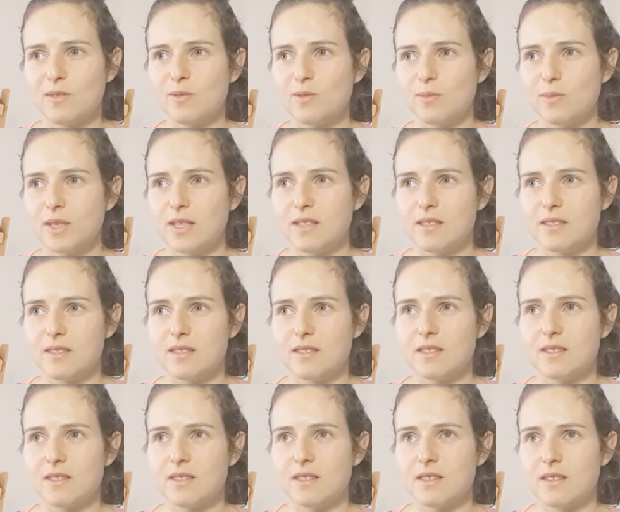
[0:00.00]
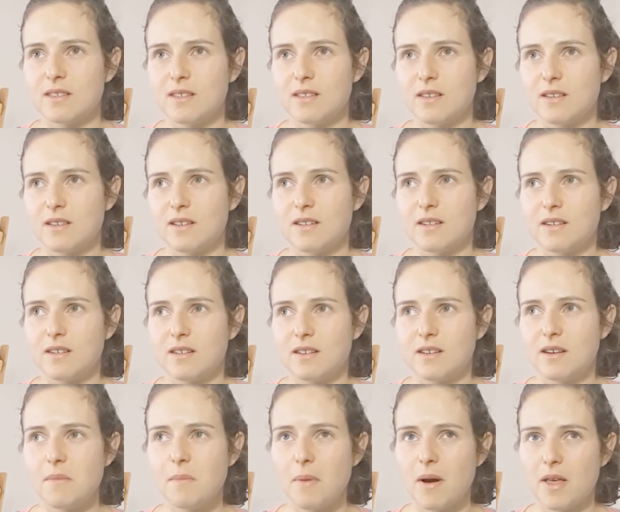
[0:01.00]
mittens a
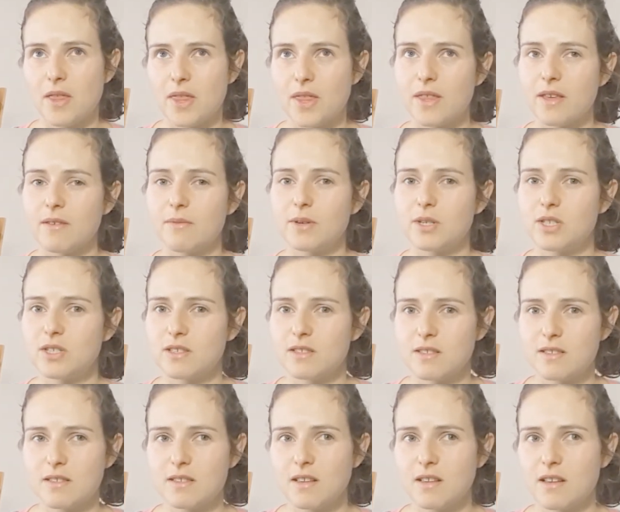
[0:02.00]
month, which is,